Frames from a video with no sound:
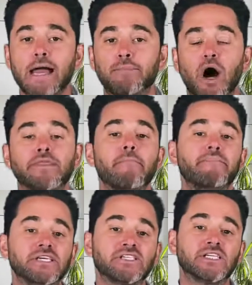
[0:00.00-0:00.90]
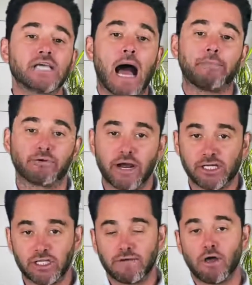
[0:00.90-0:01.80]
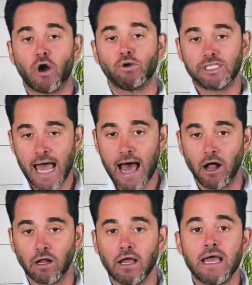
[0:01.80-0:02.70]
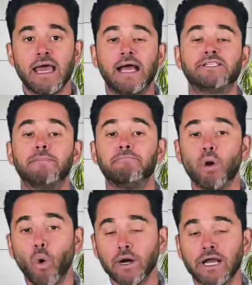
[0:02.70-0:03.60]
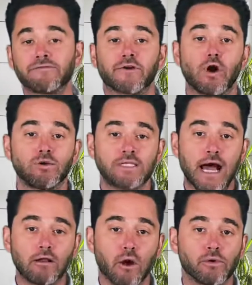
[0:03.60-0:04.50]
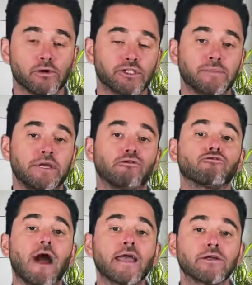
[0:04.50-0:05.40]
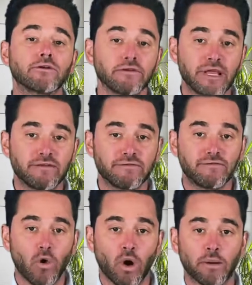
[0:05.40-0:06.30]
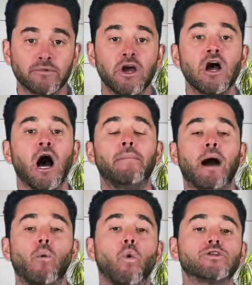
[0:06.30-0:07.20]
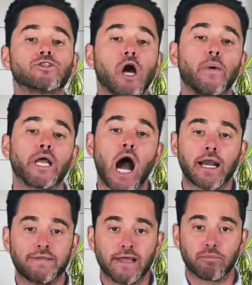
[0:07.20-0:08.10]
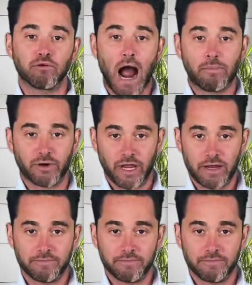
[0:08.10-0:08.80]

upon the business operation of the hotel, it's important for hotel owners to be regularly informed about what's going on at their property.